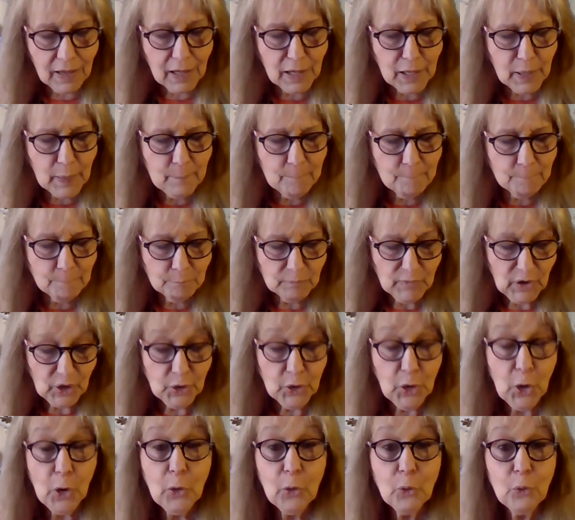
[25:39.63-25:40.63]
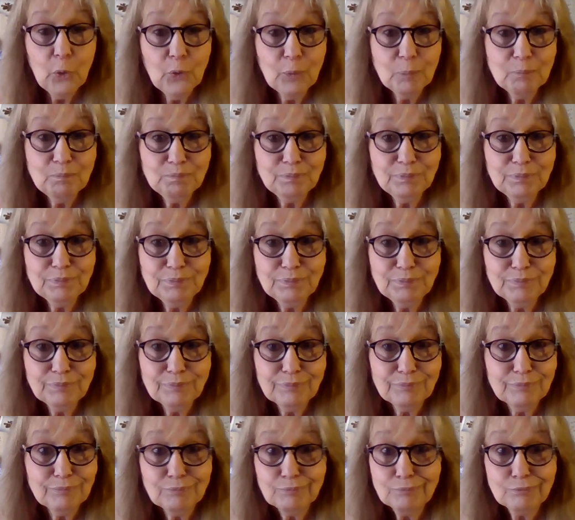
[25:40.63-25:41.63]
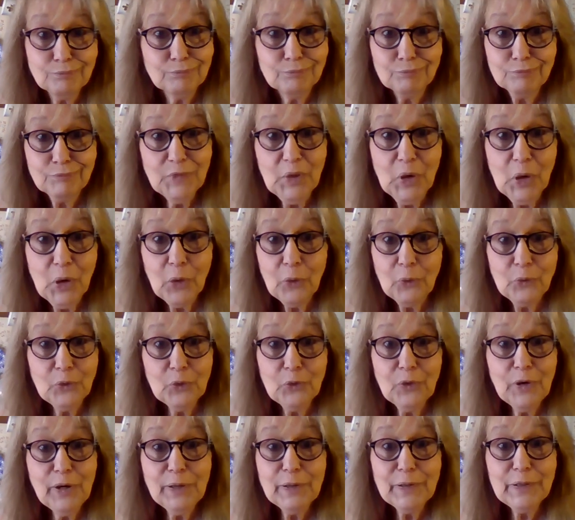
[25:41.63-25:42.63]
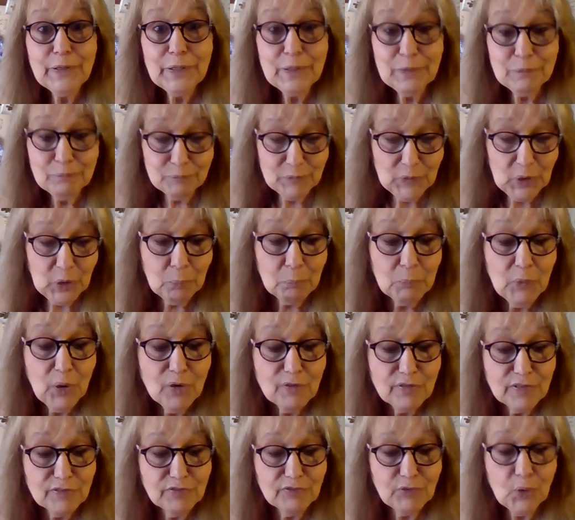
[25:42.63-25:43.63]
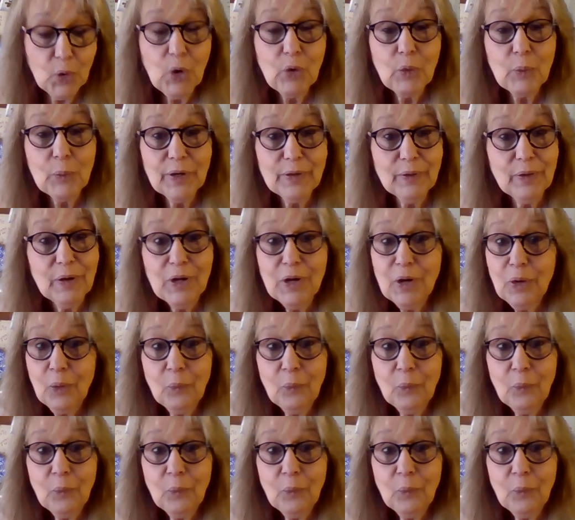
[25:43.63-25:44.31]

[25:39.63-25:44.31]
um, no. No, you're healing. You're moving forward.